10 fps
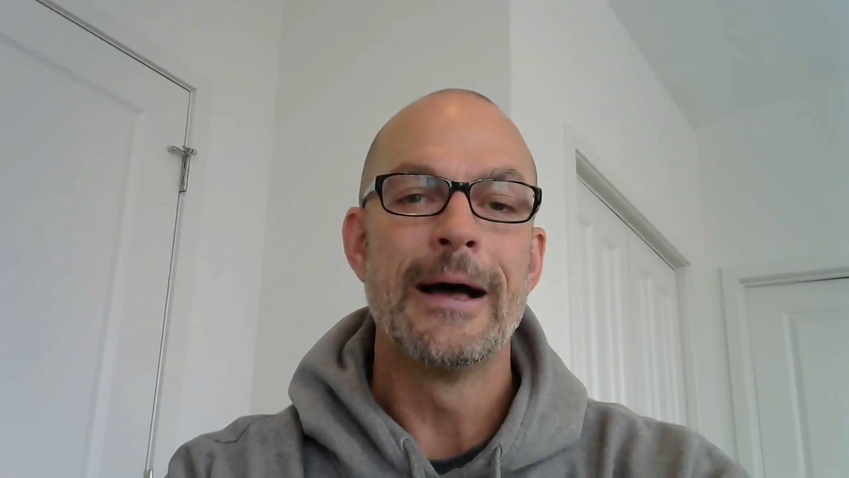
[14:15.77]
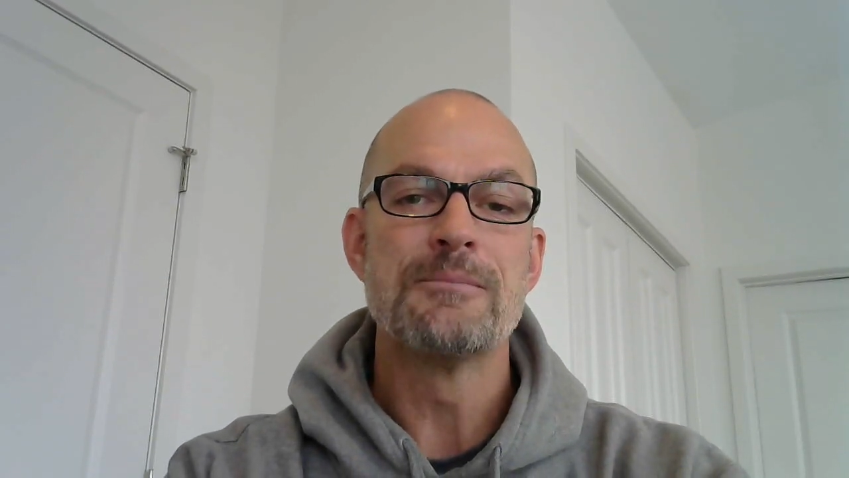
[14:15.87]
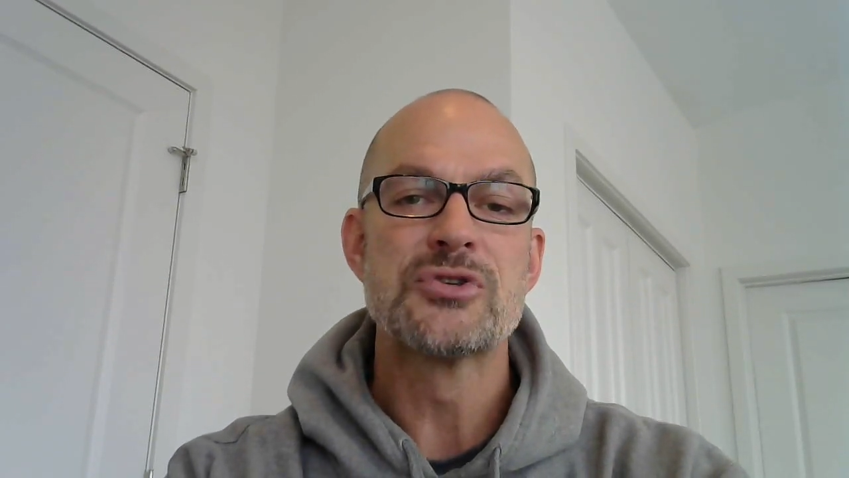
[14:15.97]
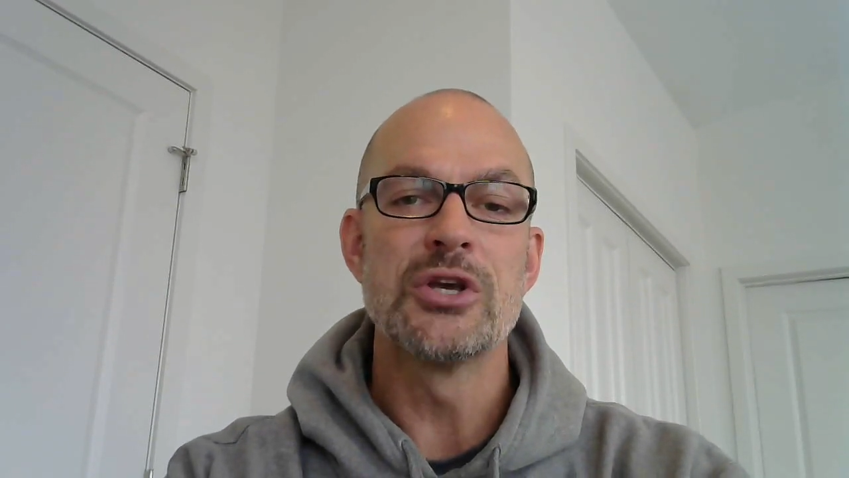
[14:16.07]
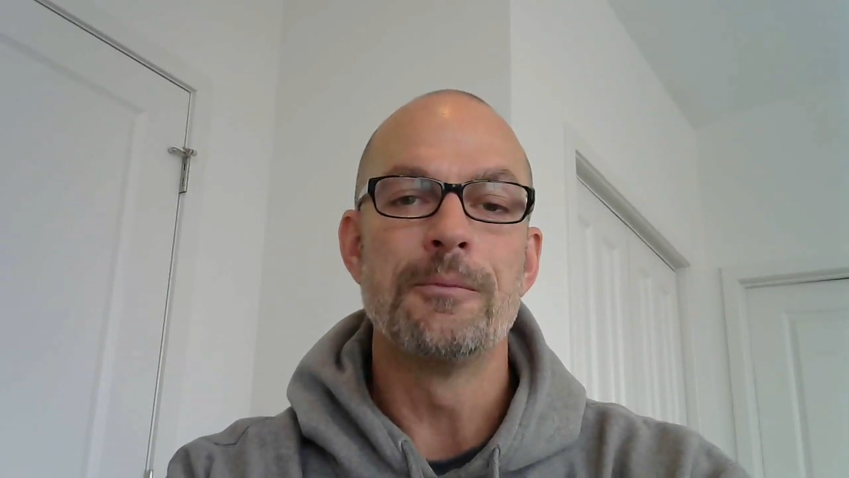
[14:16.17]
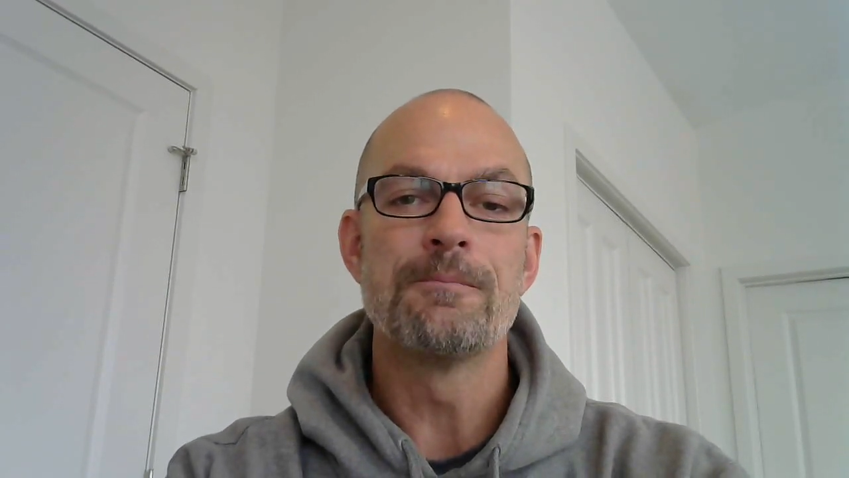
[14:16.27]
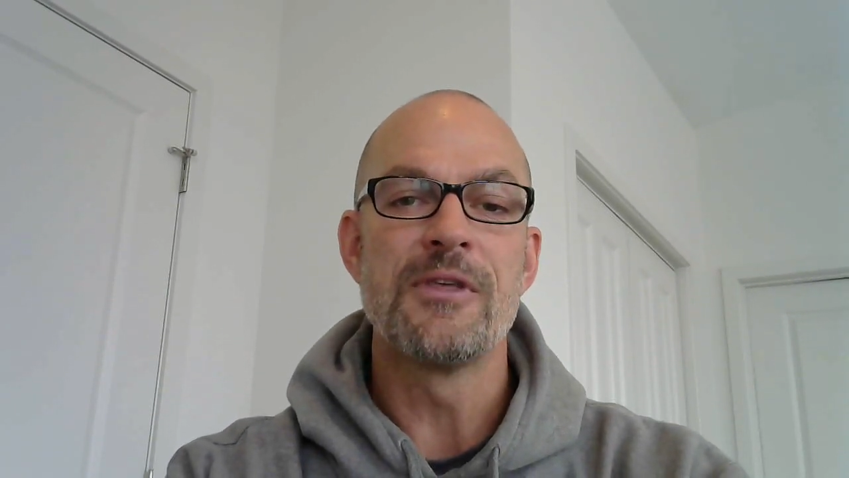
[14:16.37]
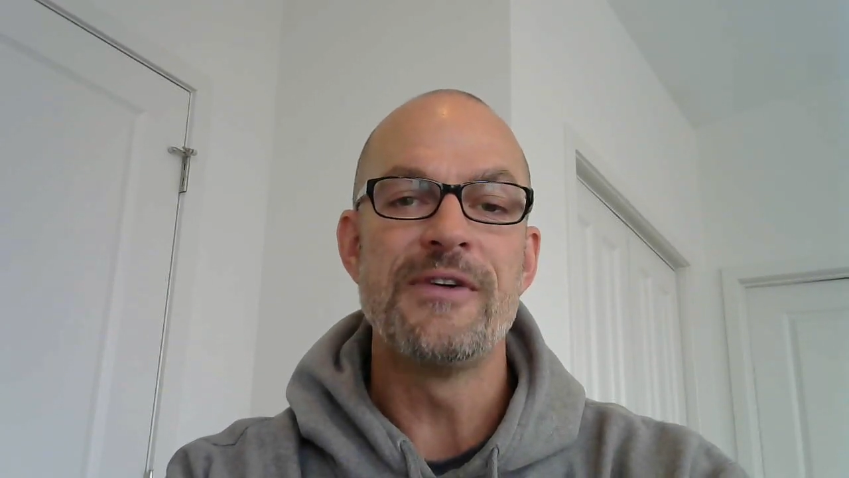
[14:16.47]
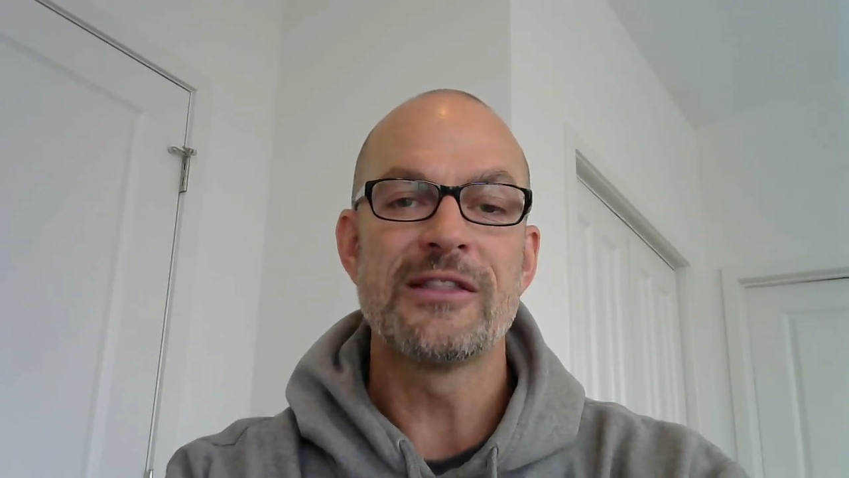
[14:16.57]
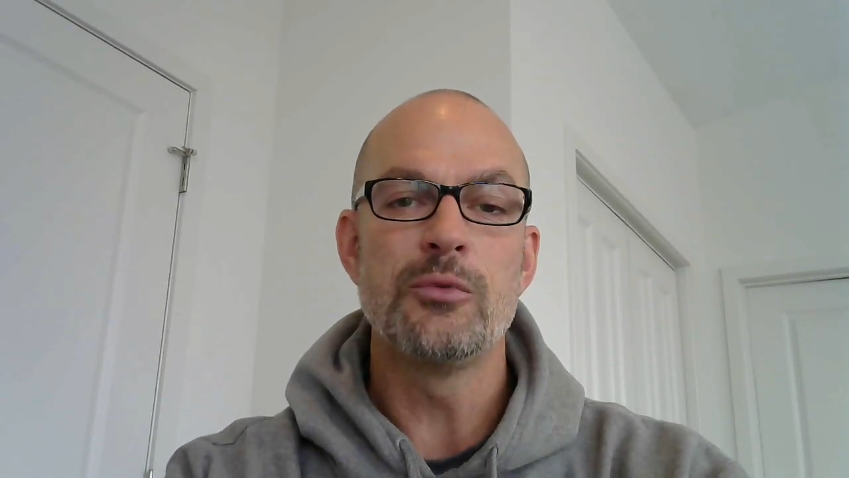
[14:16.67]
So the
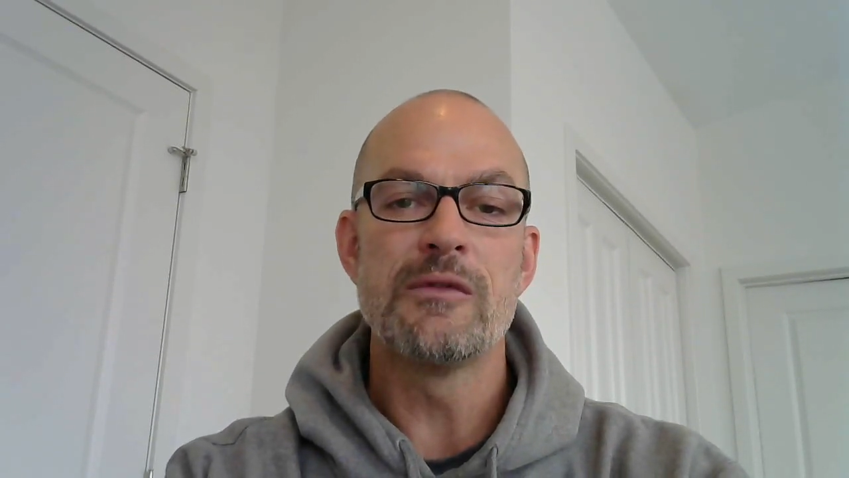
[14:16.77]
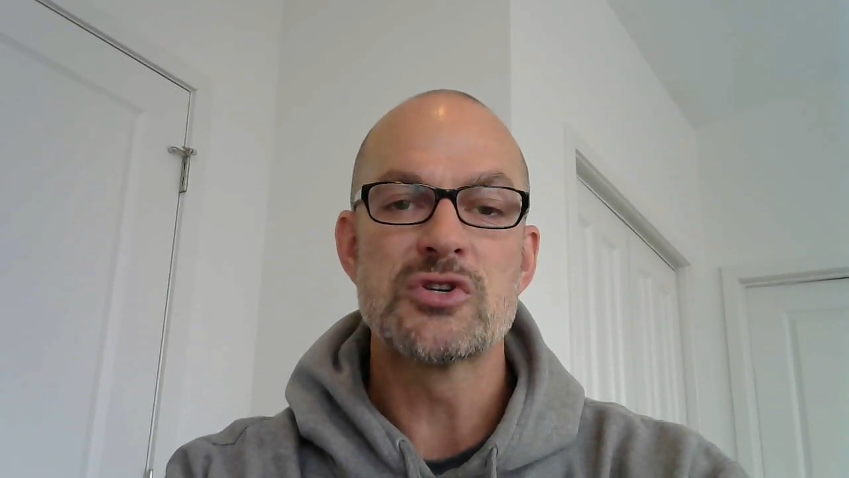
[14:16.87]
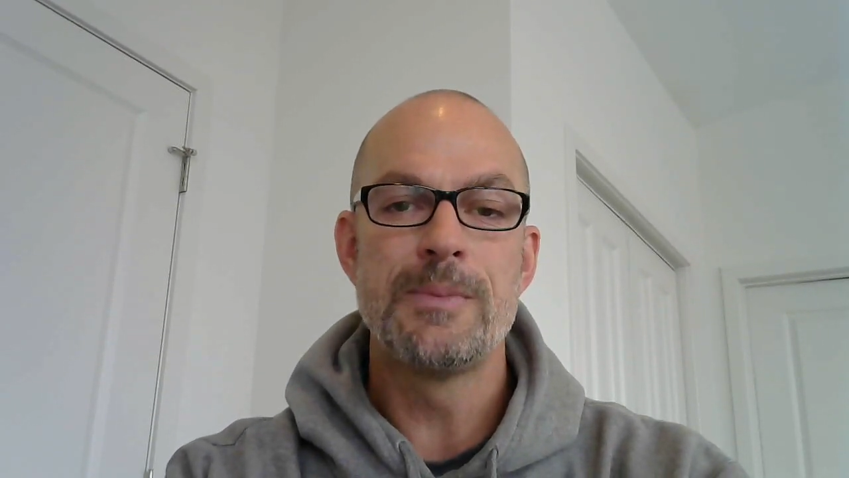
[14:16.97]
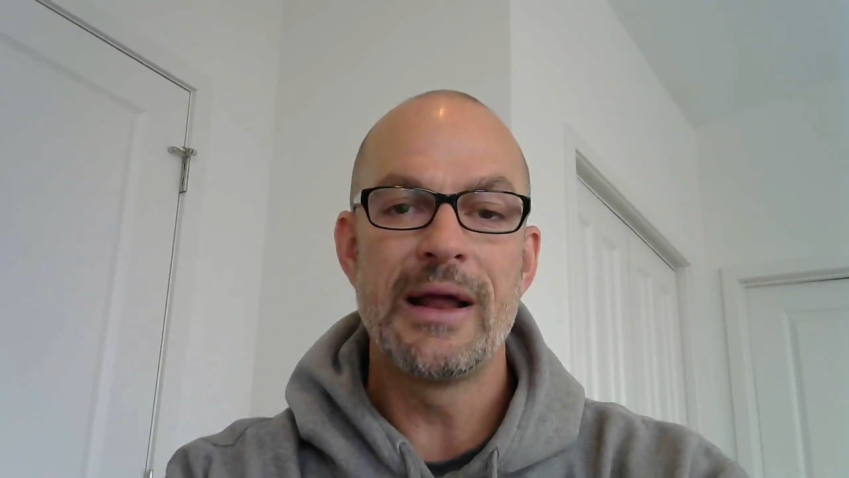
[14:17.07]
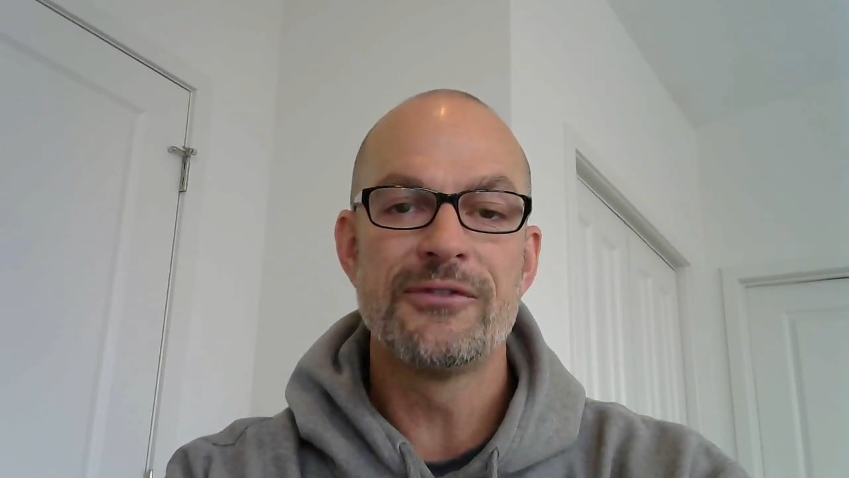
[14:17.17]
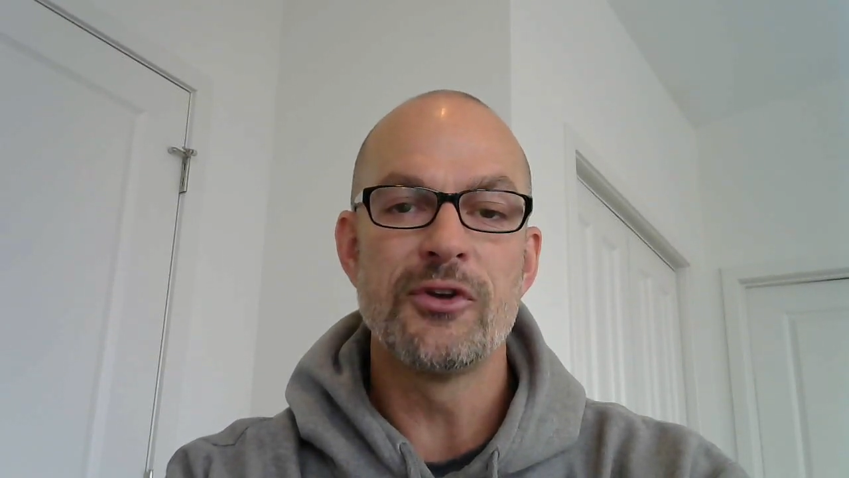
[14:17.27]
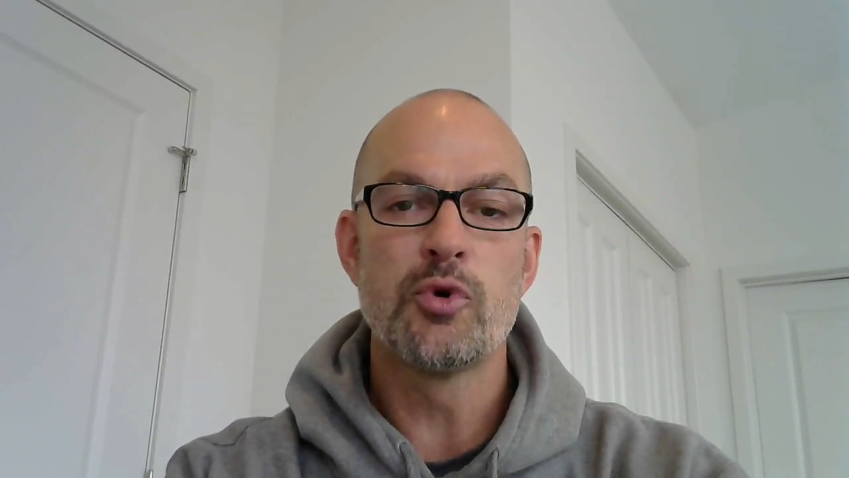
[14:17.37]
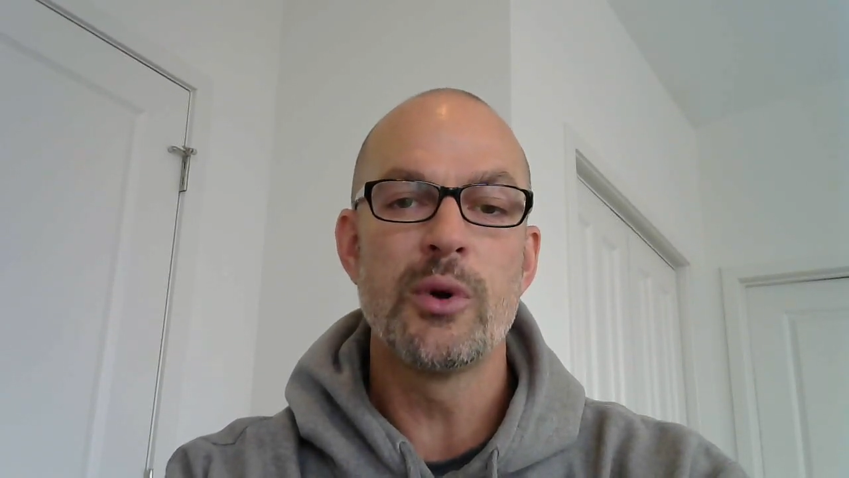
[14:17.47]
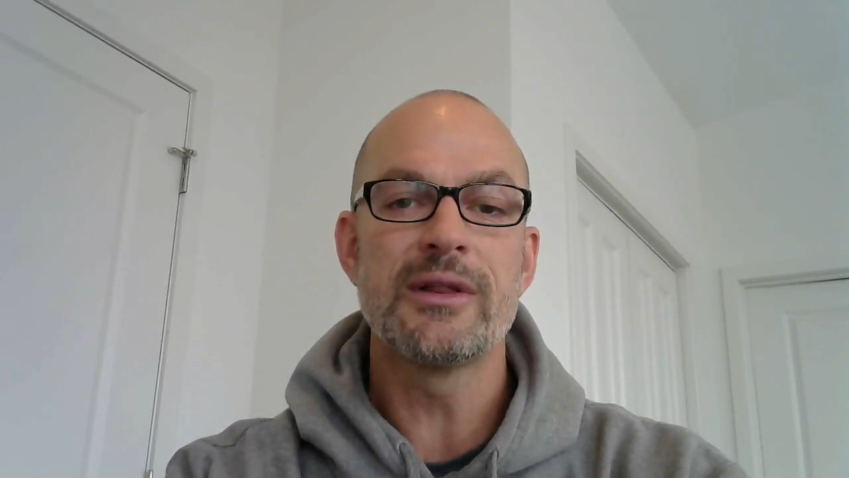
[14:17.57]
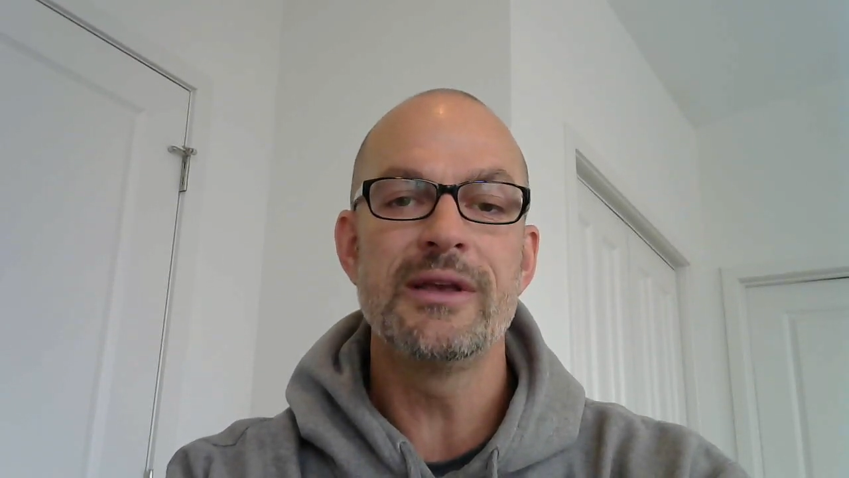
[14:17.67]
fact that we've responded so
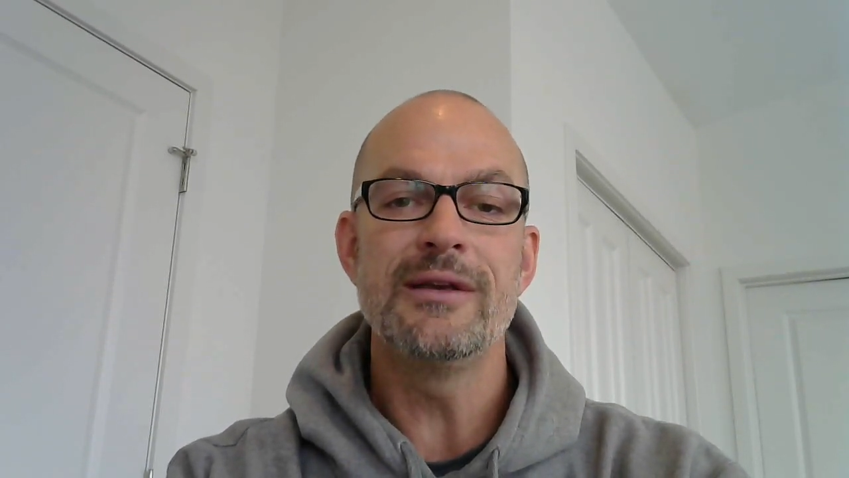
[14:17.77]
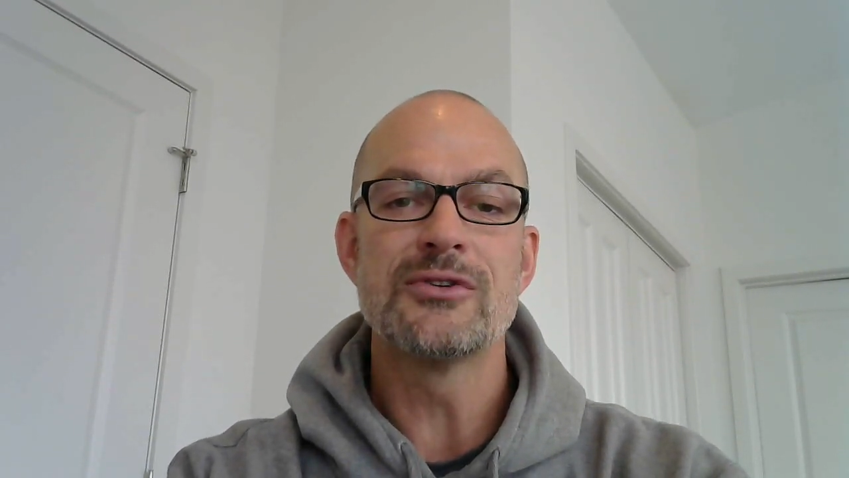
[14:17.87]
quickly